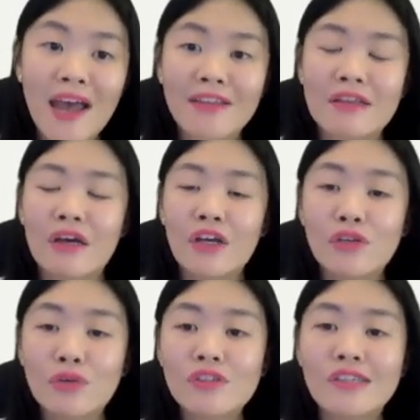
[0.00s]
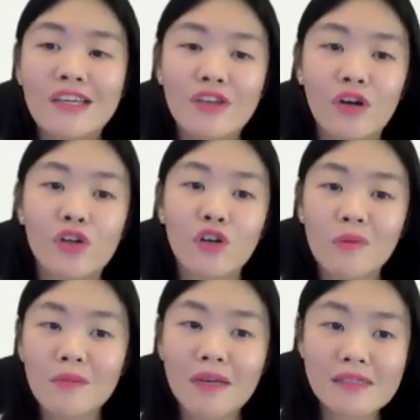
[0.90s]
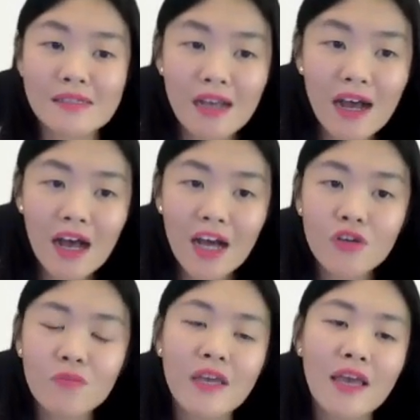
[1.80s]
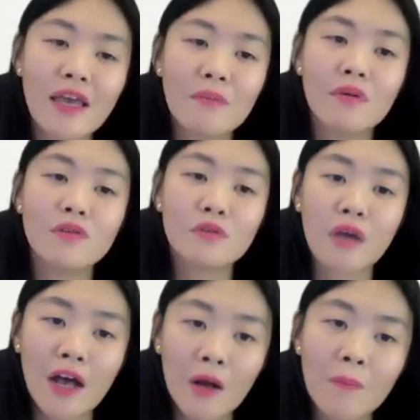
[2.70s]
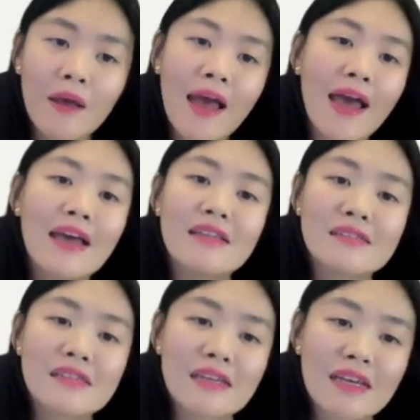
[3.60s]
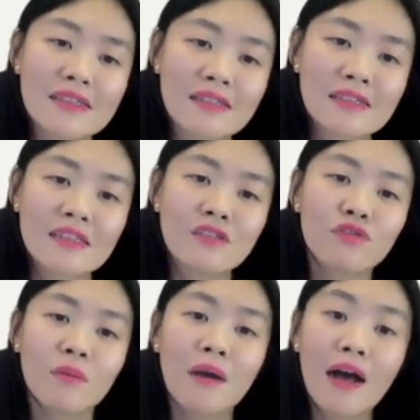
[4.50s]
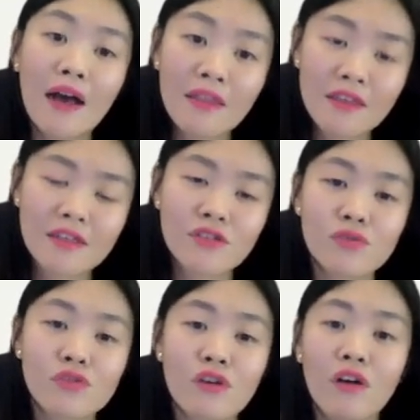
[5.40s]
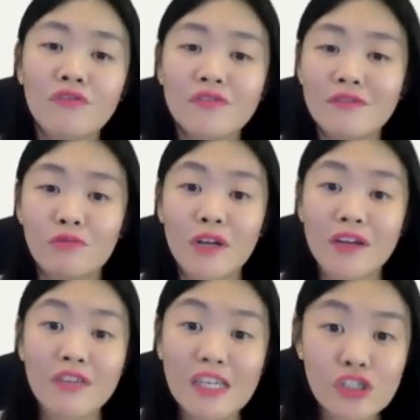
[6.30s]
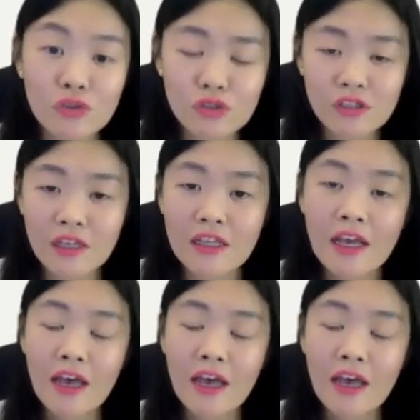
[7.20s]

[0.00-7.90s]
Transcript: and using your nobleman star, you'll be able to help and seek assistance from others to solve whatever issues yet